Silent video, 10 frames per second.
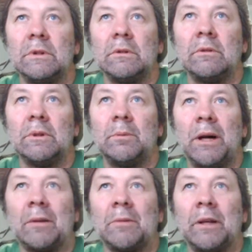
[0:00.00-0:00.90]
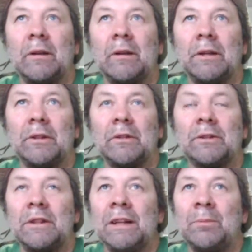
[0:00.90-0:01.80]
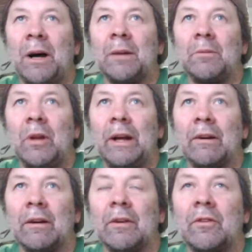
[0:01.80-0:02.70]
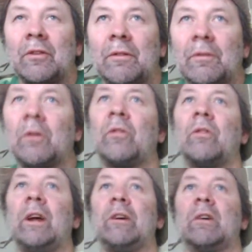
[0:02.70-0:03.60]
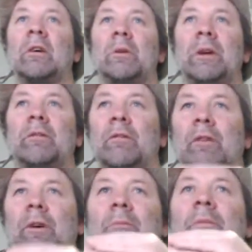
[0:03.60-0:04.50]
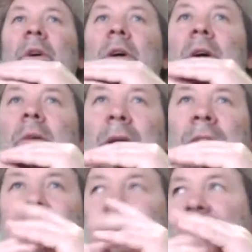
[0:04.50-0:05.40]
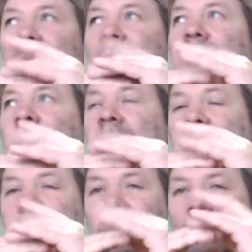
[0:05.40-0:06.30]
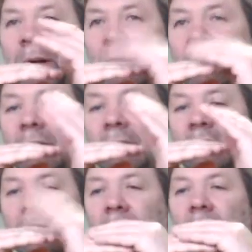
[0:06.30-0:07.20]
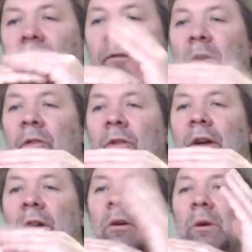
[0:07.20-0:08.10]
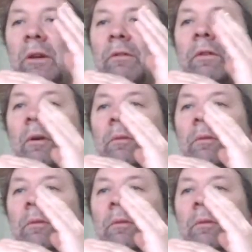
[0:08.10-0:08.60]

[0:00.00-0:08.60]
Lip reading: bottom layer issue. It's not the bottom layer. It's the first layer going from. My issue with the polyalchemy is the first layer going from